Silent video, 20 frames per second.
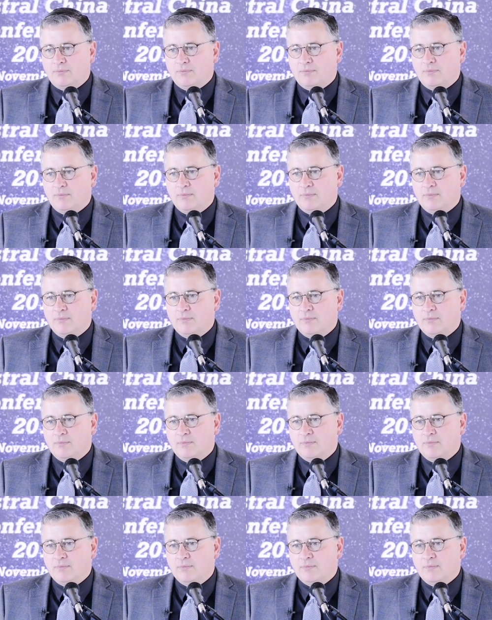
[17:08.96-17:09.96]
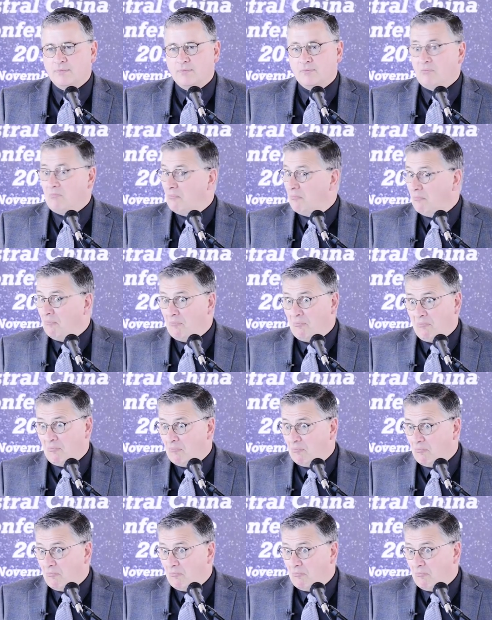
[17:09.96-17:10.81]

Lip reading: (no one is talking)